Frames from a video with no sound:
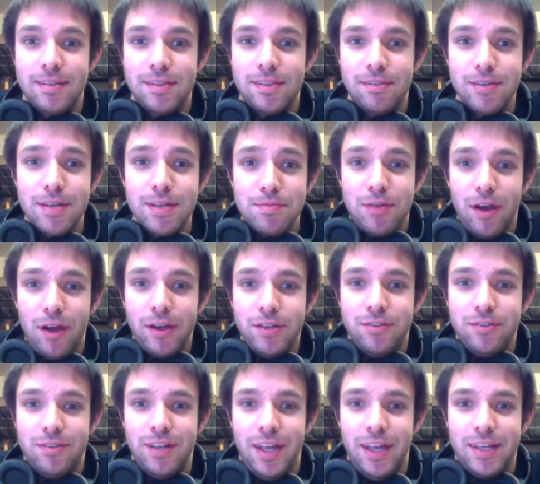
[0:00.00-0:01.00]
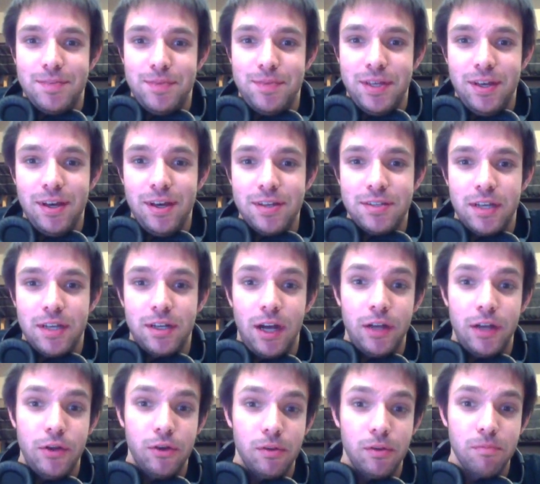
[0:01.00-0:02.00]
the reason I'm talking today is because I got
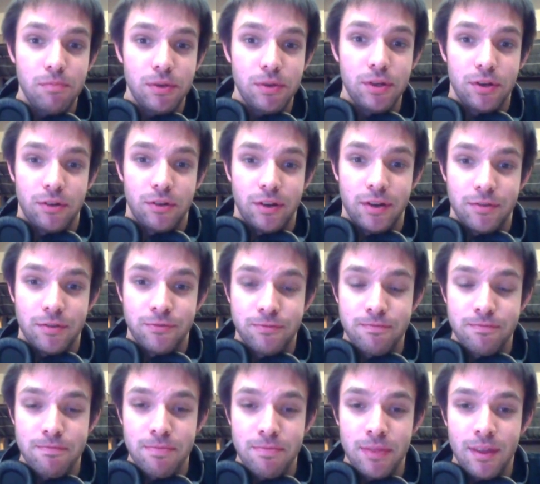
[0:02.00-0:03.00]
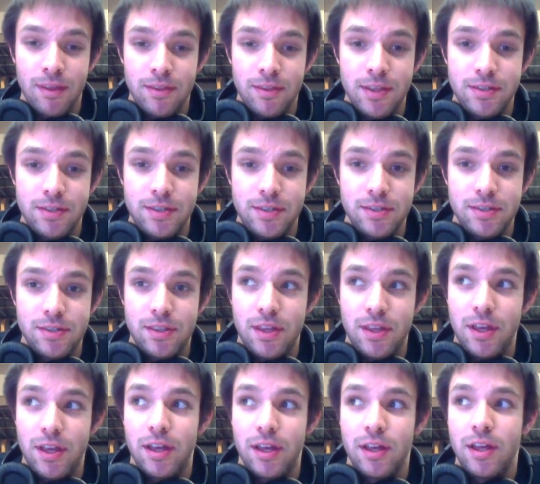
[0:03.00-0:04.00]
a new computer in. This is
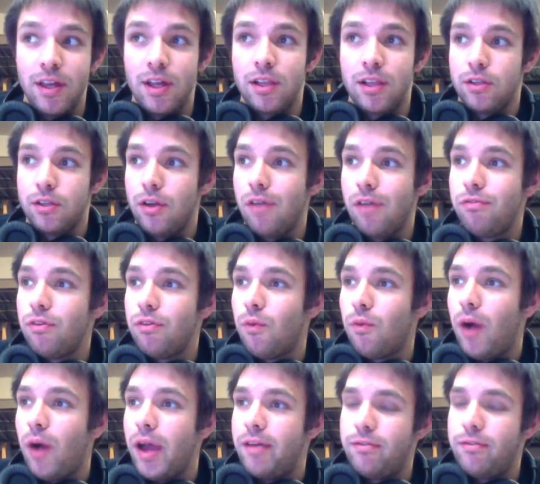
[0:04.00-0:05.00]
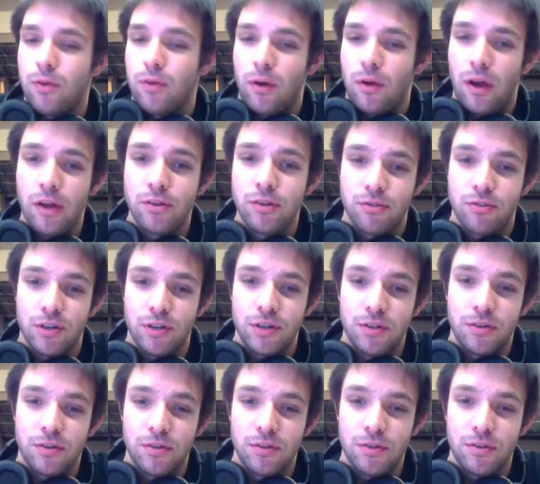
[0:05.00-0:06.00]
the Lenovo Y400.
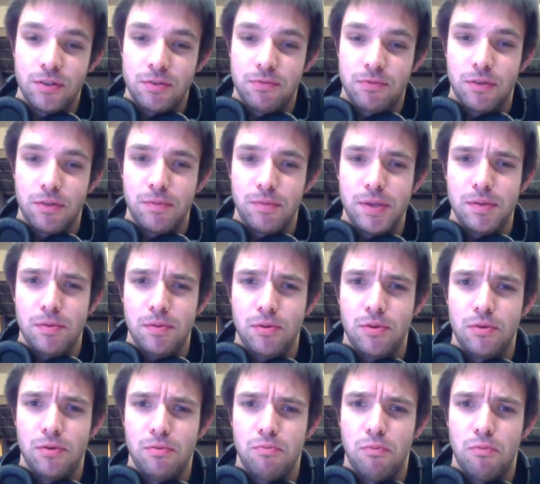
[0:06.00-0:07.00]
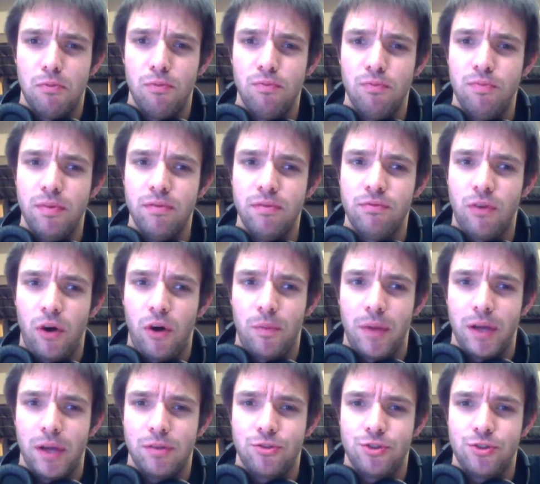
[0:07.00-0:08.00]
So for the people who have been following
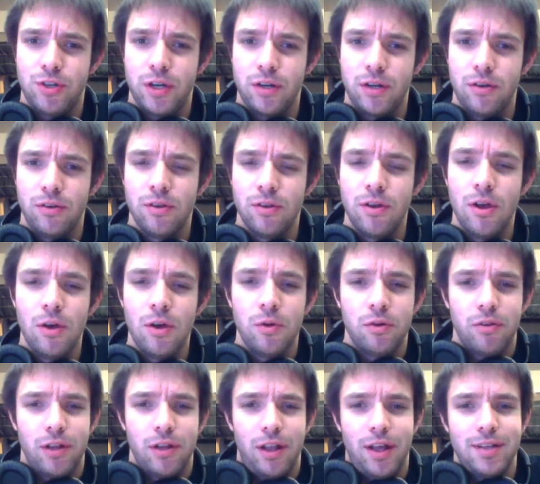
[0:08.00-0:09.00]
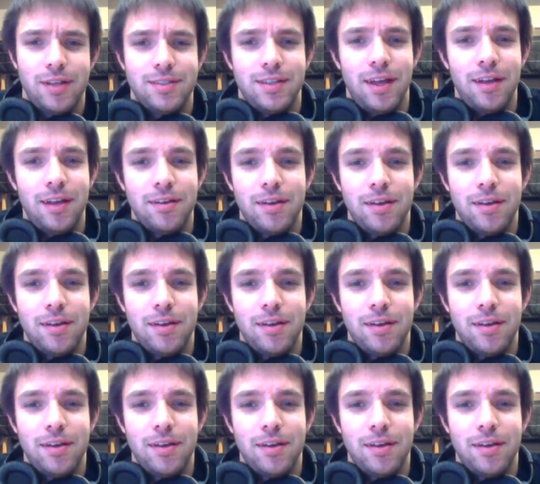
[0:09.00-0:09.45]
my channel, we realize that